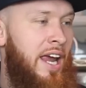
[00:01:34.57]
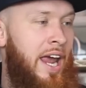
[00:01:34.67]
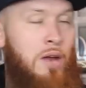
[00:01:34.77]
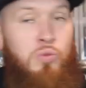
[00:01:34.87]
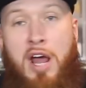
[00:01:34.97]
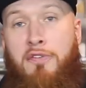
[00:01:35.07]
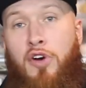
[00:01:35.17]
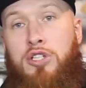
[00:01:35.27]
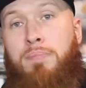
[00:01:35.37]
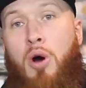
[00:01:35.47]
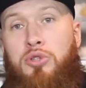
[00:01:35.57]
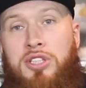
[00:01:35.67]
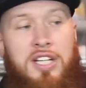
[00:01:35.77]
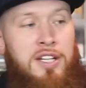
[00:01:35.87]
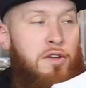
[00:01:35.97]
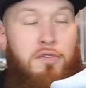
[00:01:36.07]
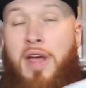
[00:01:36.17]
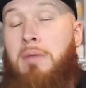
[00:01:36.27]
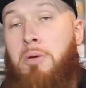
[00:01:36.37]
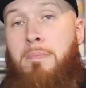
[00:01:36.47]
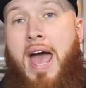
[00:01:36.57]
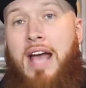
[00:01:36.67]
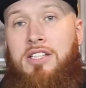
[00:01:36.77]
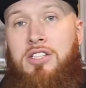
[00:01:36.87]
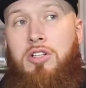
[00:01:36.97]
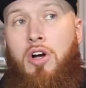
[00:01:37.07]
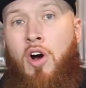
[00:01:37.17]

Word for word: And when I first posted the Vapor Max